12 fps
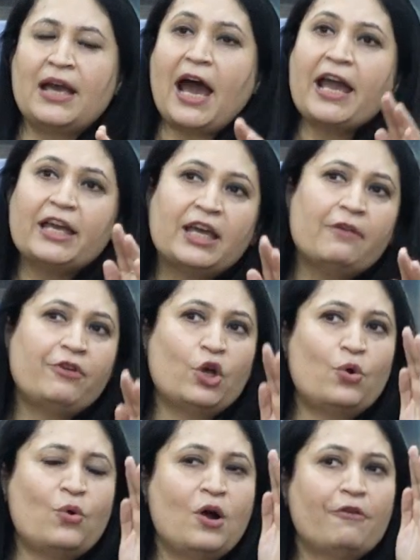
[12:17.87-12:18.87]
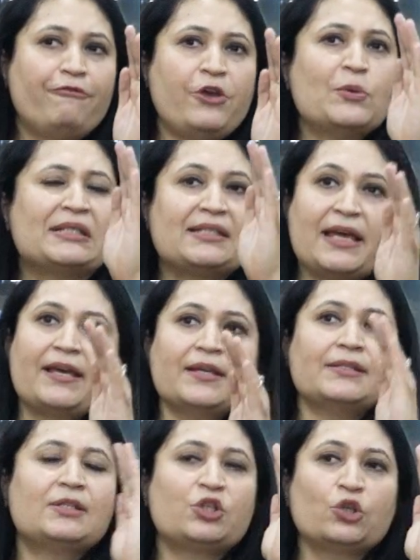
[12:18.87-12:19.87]
I give you a few
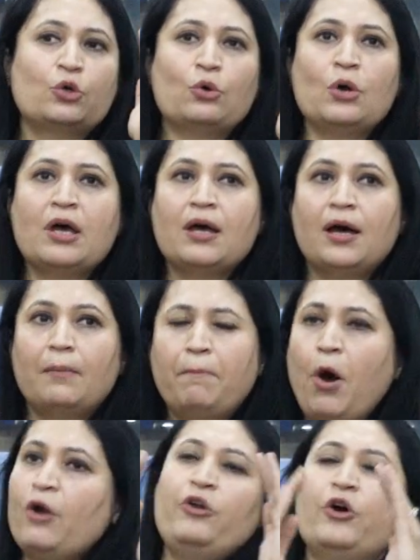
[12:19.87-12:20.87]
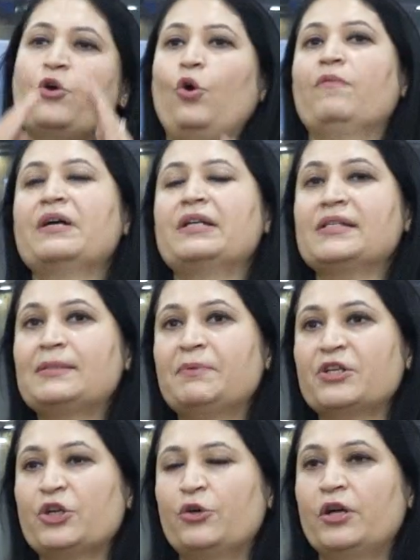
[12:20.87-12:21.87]
seconds to ponder over this
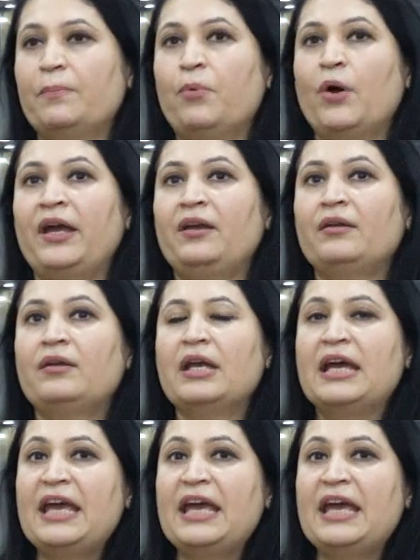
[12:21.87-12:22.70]
particular point.